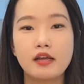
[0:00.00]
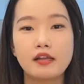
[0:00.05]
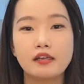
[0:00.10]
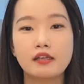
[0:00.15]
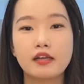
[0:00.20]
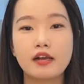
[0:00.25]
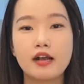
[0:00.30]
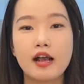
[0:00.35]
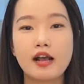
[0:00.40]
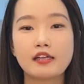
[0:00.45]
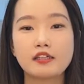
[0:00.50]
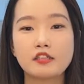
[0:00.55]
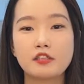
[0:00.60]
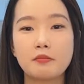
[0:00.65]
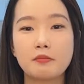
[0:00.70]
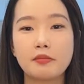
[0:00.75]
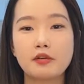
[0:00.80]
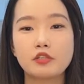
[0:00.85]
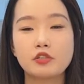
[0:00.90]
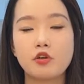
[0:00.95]
The
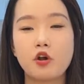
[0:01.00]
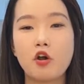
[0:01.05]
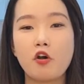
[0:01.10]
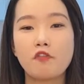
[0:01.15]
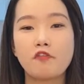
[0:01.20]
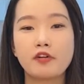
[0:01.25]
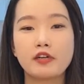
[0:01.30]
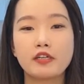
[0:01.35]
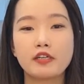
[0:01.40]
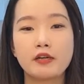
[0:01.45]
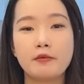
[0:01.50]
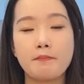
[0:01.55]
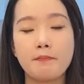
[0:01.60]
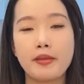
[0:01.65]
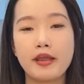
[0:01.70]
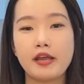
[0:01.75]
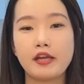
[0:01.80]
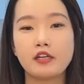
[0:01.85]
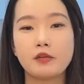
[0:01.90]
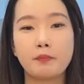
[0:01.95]
customers often
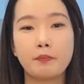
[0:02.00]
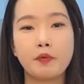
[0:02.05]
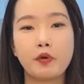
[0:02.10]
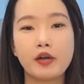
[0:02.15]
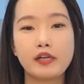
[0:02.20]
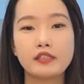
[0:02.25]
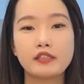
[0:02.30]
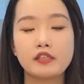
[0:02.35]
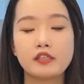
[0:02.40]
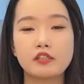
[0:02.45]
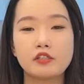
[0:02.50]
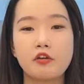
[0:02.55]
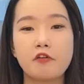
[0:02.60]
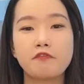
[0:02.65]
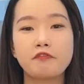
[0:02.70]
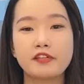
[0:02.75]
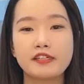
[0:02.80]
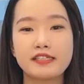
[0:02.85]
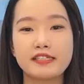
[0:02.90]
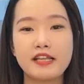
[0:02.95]
compare the prices
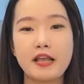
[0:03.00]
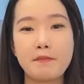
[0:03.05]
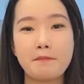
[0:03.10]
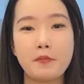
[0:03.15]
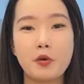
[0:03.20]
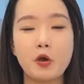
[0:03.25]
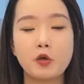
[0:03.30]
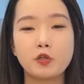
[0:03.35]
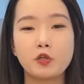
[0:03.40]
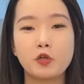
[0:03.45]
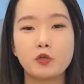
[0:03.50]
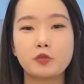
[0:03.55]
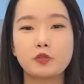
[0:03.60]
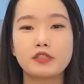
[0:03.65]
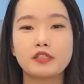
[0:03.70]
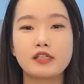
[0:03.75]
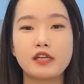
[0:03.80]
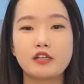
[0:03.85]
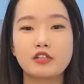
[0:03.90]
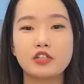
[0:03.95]
of the same model,
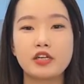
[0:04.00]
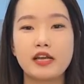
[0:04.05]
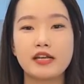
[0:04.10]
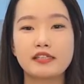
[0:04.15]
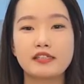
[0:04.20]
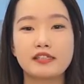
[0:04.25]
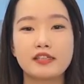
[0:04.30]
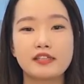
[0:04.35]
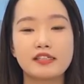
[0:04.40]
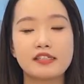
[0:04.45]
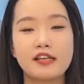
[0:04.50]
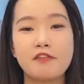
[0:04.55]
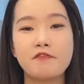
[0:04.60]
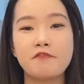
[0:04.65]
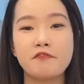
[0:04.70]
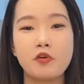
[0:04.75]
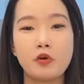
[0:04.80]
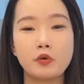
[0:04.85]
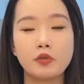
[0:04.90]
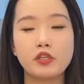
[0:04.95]
such as the
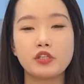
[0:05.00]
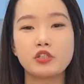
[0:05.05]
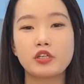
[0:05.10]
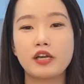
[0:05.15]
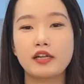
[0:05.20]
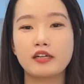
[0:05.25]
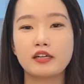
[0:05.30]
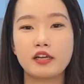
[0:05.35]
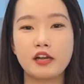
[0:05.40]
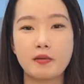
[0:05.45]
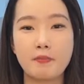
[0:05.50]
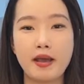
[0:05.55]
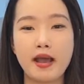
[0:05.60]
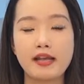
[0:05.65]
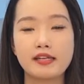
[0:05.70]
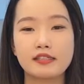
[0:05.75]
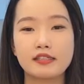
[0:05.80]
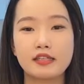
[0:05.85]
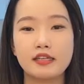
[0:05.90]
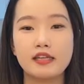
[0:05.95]
same voltage and the
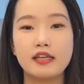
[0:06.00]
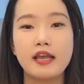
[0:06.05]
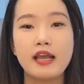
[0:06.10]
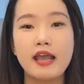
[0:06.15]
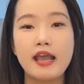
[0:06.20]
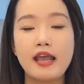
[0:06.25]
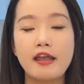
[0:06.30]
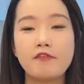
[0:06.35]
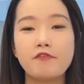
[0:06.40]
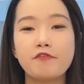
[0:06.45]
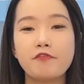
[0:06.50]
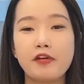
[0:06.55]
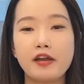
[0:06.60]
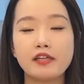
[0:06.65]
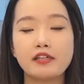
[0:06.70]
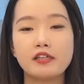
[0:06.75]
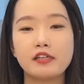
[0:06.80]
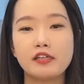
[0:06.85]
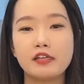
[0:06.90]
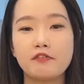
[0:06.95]
capacity, and
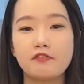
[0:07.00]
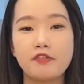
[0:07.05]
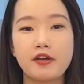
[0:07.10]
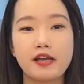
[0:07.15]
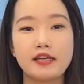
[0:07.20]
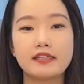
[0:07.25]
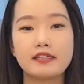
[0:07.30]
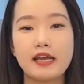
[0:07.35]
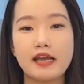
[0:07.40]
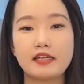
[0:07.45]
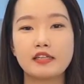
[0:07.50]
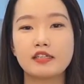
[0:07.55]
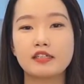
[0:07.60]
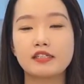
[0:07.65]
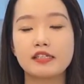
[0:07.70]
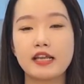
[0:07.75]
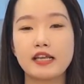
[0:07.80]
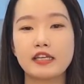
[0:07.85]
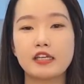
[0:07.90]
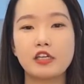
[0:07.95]
finally find that the
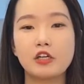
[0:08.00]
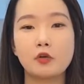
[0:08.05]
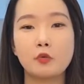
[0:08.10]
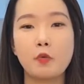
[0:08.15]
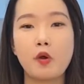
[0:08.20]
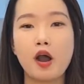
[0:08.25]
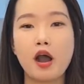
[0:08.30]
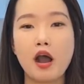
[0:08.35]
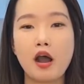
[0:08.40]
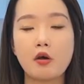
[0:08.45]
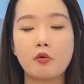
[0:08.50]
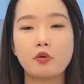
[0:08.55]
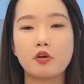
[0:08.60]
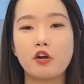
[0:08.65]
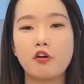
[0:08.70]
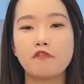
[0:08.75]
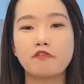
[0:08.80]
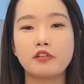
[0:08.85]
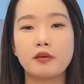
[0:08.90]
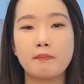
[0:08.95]
same kilowatt hour
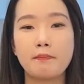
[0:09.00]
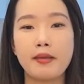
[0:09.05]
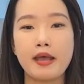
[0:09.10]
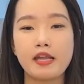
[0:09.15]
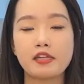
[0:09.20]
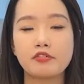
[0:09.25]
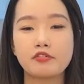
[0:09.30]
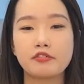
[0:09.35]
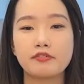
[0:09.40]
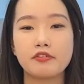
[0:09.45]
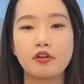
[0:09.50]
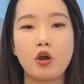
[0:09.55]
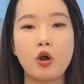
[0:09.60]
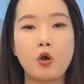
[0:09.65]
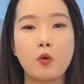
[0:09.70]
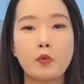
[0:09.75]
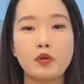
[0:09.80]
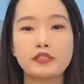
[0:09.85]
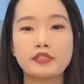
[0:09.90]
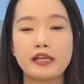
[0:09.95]
of the battery will
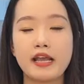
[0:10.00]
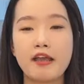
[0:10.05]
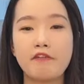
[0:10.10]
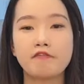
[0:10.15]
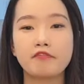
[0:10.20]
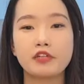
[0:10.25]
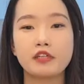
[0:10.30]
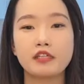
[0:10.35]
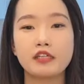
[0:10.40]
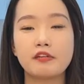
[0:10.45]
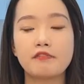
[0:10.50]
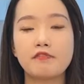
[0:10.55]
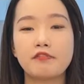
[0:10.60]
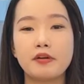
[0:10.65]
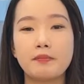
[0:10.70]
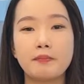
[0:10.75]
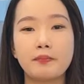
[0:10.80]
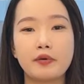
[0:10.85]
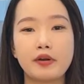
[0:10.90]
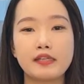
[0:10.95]
always have the
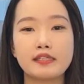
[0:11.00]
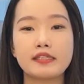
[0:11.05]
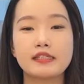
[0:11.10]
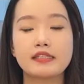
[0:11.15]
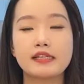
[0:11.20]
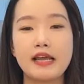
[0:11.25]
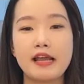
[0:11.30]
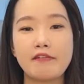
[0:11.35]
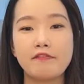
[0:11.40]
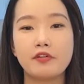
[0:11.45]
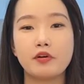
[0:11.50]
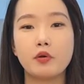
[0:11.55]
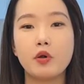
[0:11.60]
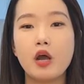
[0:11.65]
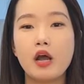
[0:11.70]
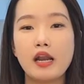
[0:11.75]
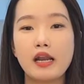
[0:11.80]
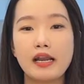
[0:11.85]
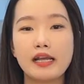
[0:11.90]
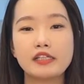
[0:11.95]
different price level.
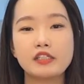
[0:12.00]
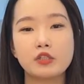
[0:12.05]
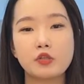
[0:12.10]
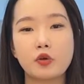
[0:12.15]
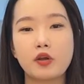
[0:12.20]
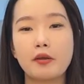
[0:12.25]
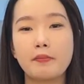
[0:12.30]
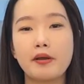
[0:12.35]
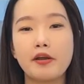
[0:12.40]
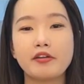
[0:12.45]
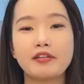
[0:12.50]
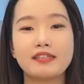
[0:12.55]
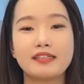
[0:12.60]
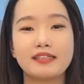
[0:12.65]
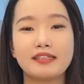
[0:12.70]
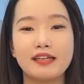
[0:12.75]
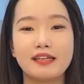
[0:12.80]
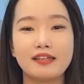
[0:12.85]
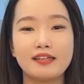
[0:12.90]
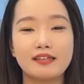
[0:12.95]
Let's talk about it
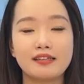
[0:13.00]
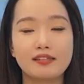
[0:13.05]
today.